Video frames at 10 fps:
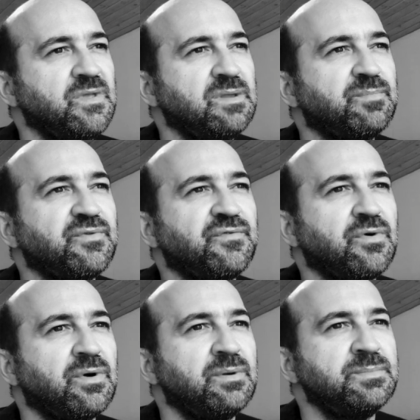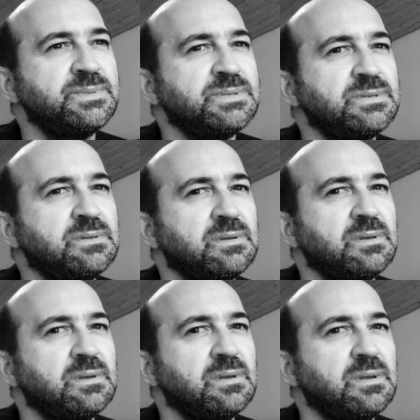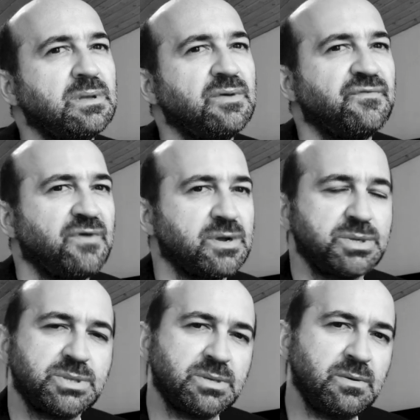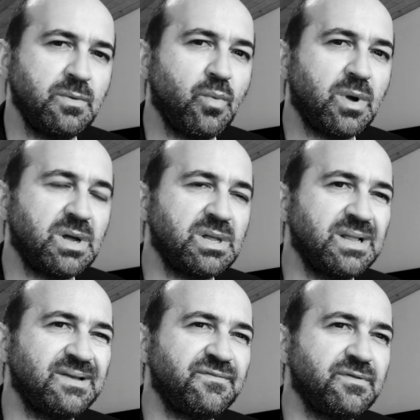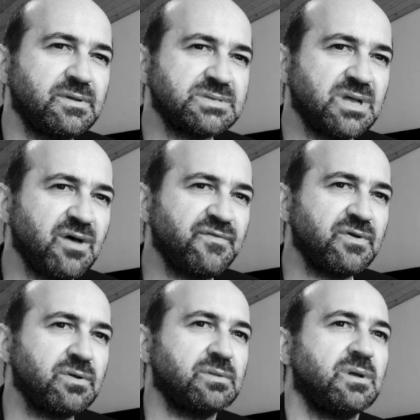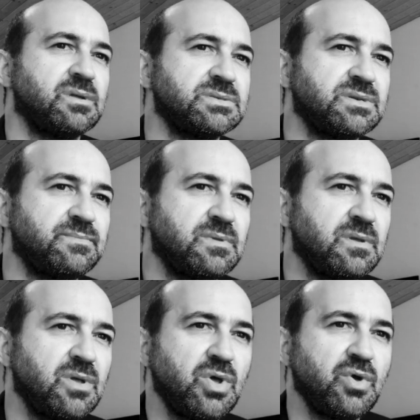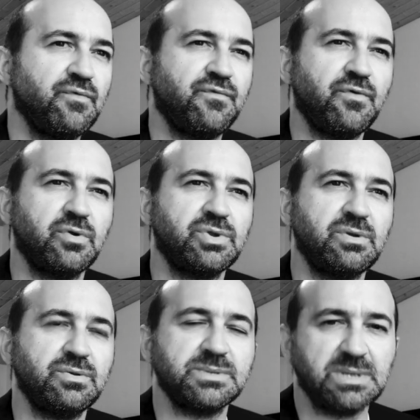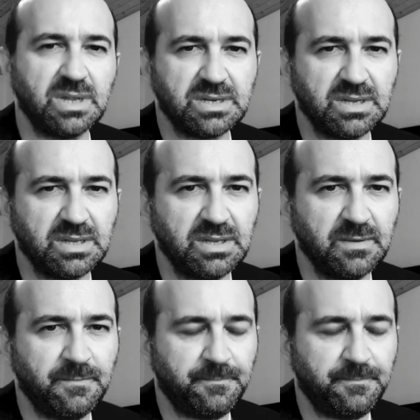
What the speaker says: it performs a function, while a philosophical concept for Deleuze and Guattari